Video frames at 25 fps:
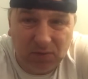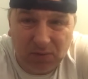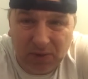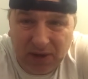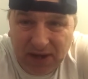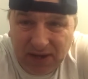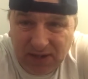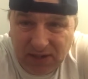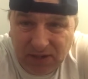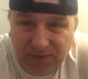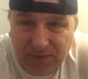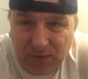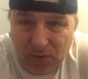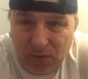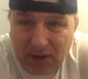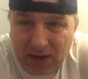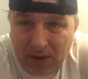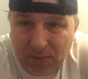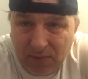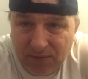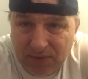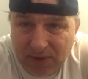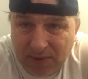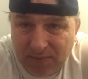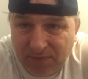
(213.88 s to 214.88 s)
Luiz, fall
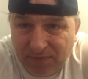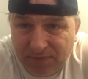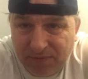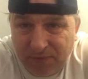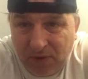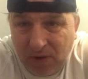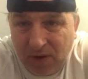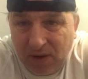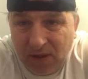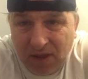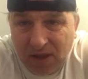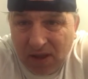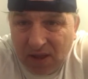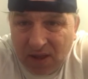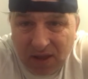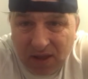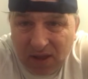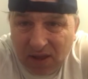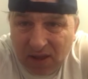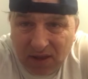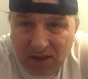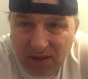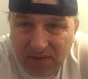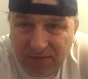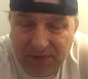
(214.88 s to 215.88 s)
out with him. Fell
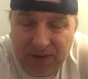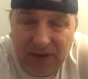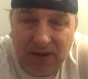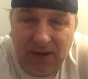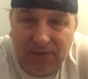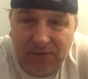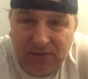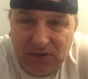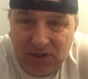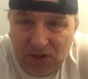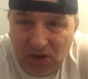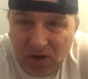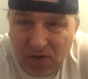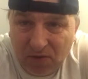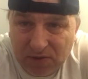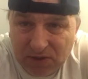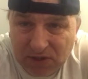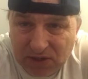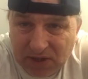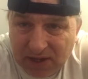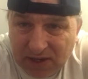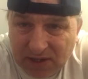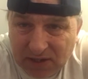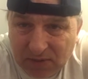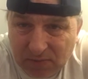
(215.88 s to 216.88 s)
out at the start of
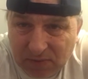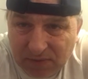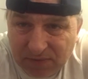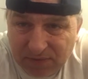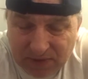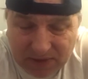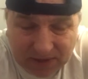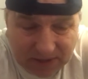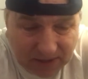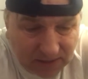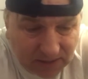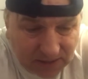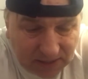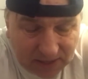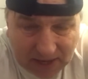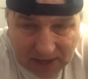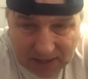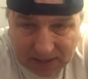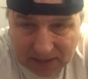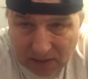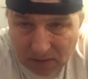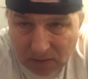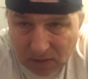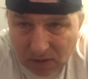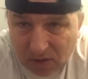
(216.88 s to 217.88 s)
the season with fucking
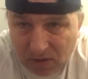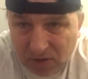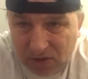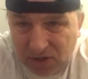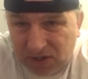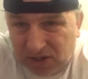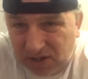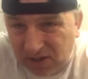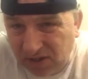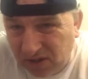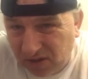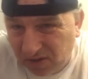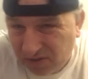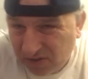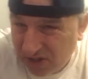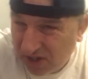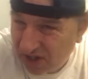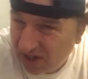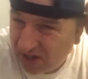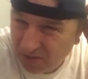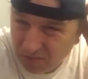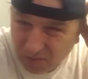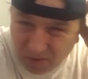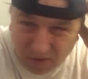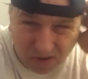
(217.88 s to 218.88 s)
Diego Costa. Look, do
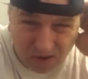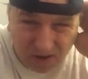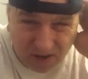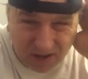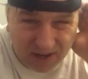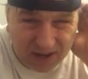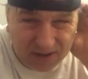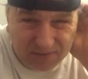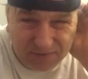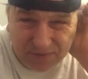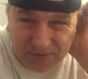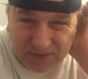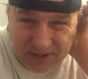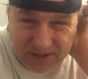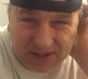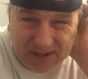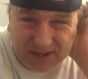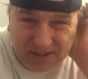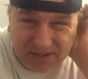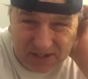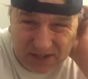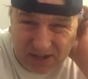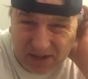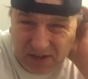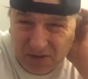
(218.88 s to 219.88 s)
you know what? I love fucking
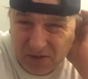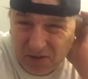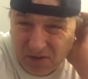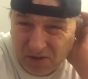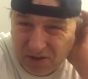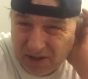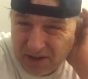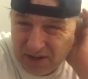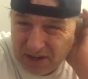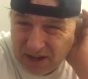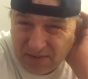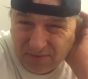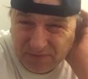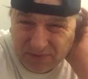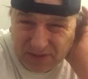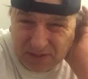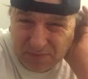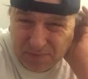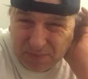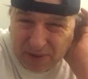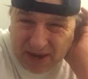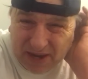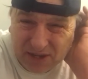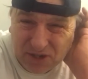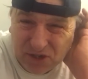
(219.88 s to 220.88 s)
Antonio Conte. I love his
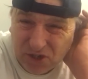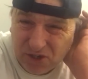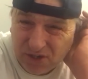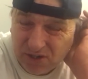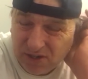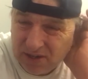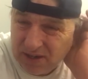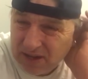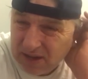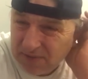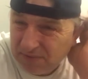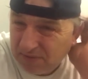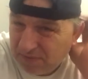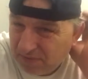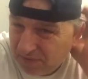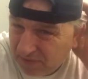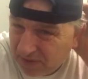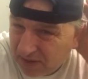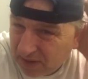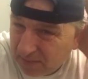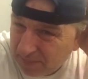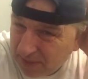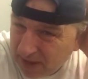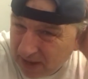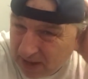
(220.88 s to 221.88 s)
passion. I love
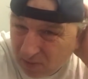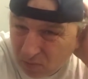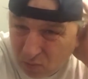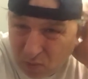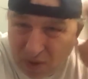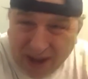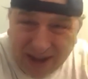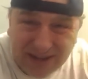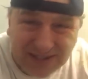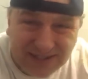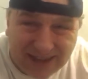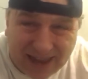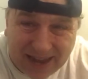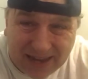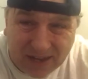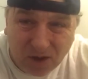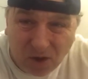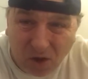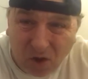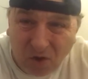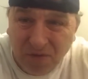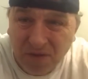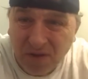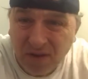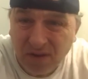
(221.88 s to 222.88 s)
everything about him. Where's that
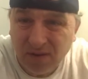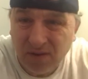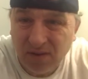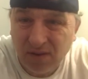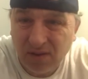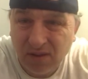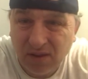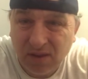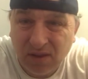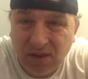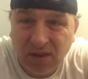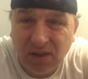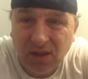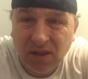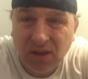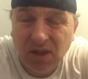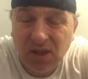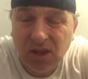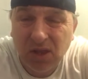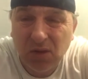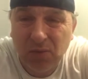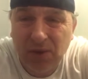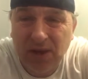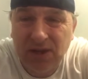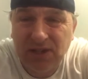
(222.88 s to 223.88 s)
gone?
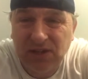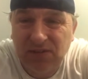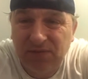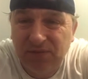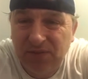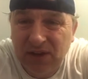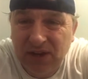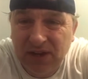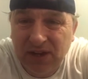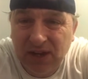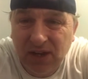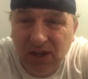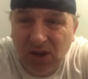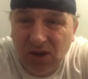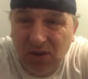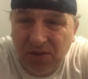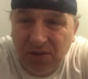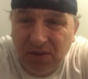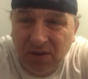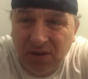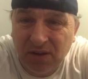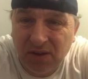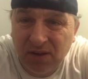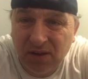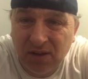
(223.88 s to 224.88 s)
Where's it fucking
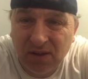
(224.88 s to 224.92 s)
gone?